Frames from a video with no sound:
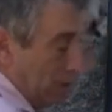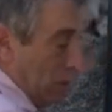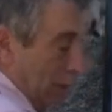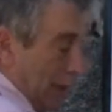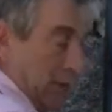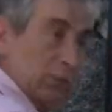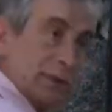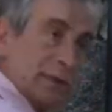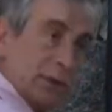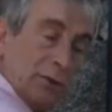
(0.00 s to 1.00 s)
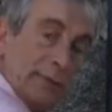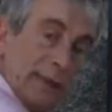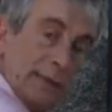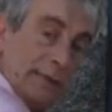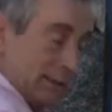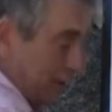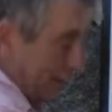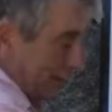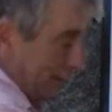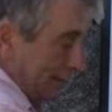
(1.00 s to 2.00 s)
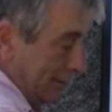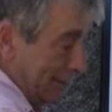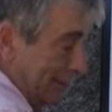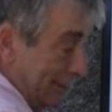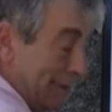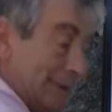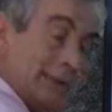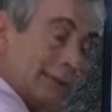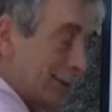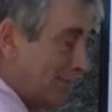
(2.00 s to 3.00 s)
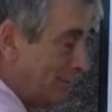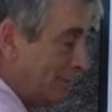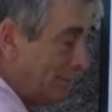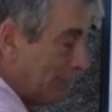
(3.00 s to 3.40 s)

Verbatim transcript: one which obeys the density term,